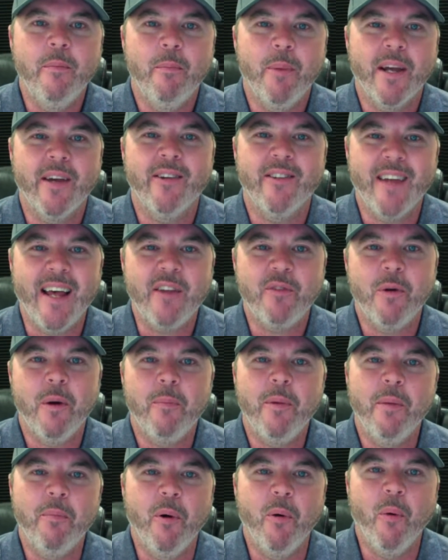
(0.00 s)
because that's what
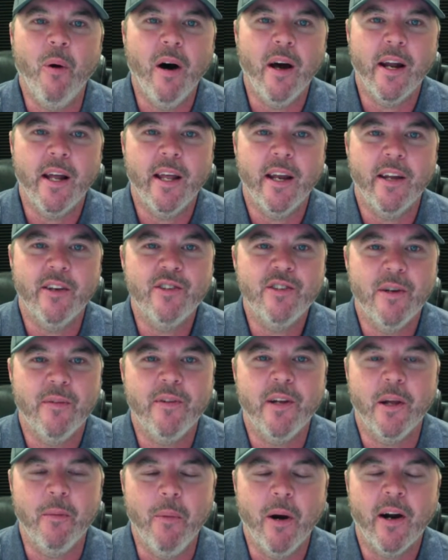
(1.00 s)
people want in a
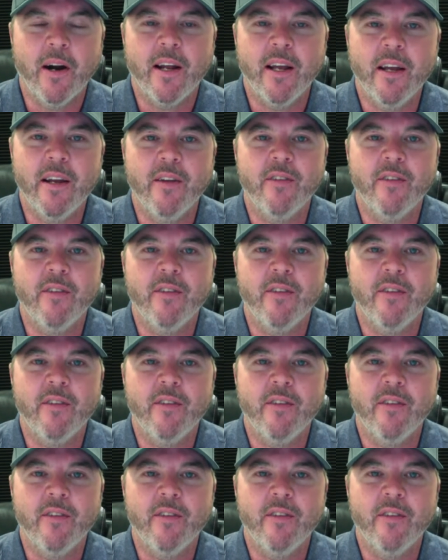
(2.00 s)
shifting market.